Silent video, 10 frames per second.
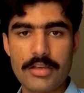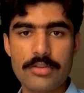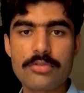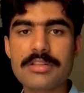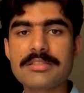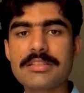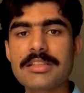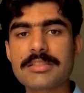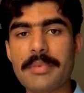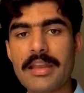You can see
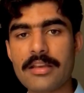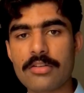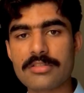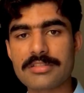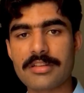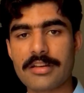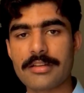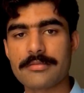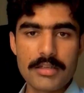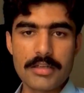the spelling on the
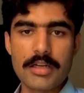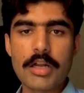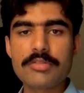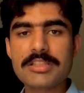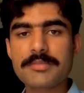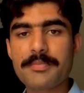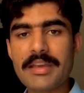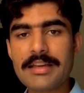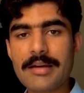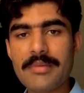screen. Now this
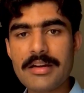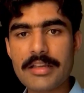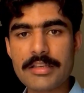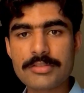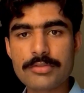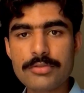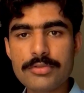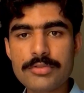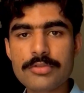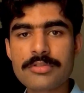ping command is
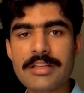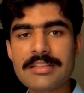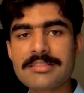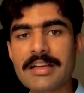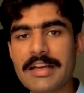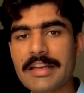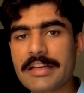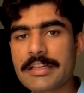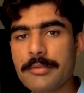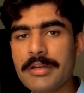used to test the
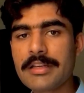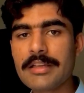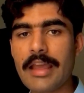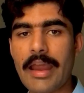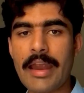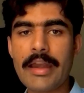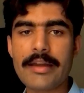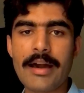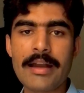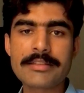connectivity and
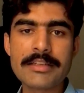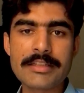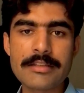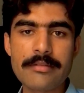RTT,